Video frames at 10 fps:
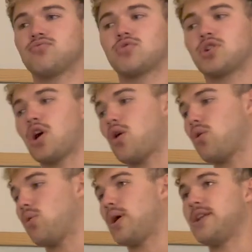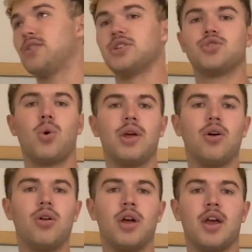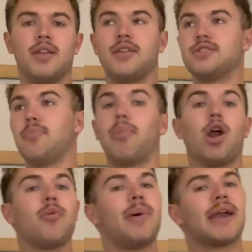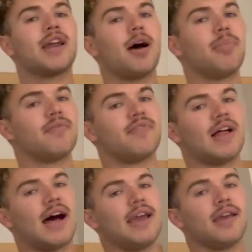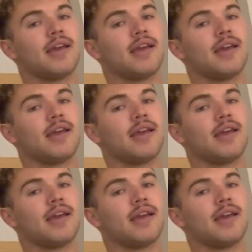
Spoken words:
go into the soil? Does a bird pick it up and fly?